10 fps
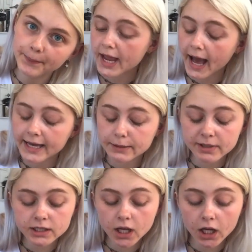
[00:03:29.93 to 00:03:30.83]
It had to be
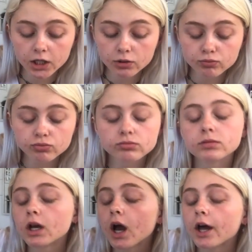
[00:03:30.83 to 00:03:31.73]
said.
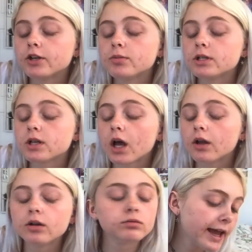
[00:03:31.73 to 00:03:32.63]
It had to be
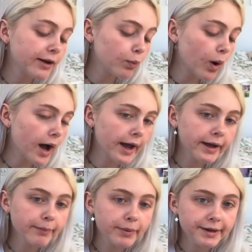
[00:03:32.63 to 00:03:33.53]
said. And
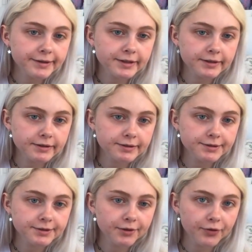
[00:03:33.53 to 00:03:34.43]
why? Because
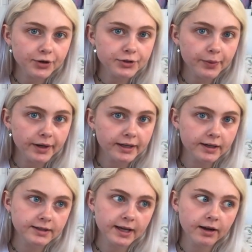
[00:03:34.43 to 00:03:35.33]
it's the first one and
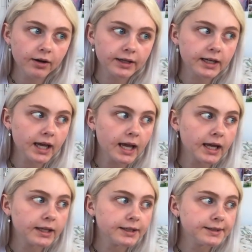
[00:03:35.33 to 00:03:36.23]
it's iconic
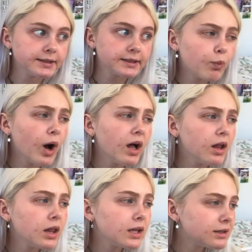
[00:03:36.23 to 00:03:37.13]
and,
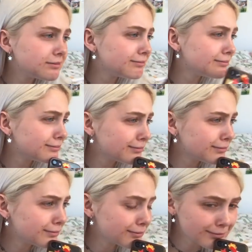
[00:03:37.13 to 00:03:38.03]
well,
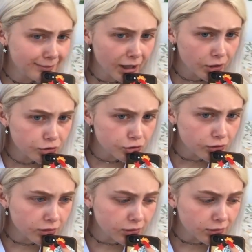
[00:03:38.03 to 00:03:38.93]

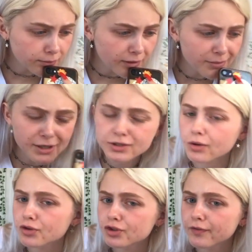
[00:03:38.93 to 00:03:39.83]
actually, maybe it's
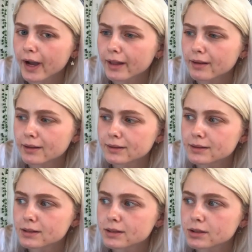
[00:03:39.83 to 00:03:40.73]

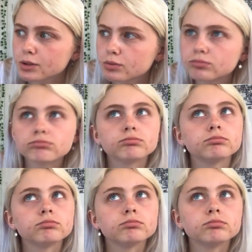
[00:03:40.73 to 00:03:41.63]
Ultraviolence.
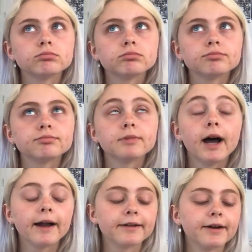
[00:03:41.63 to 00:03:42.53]

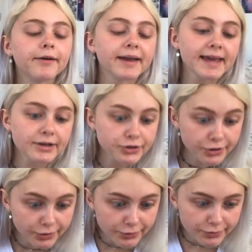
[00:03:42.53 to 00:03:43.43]
I don't know, I can't
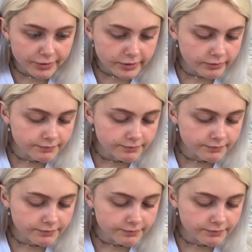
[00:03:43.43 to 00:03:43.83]
choose.